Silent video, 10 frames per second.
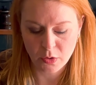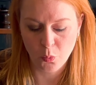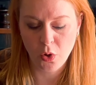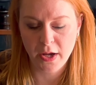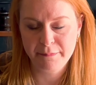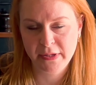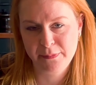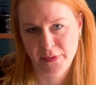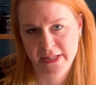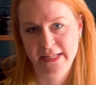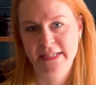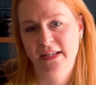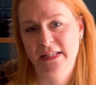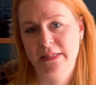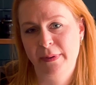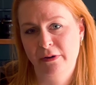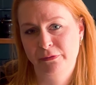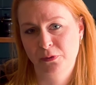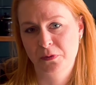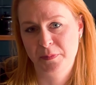What I mean by this, it's about
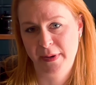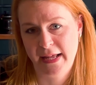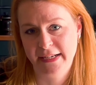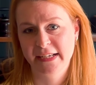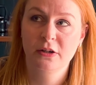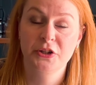forward planning.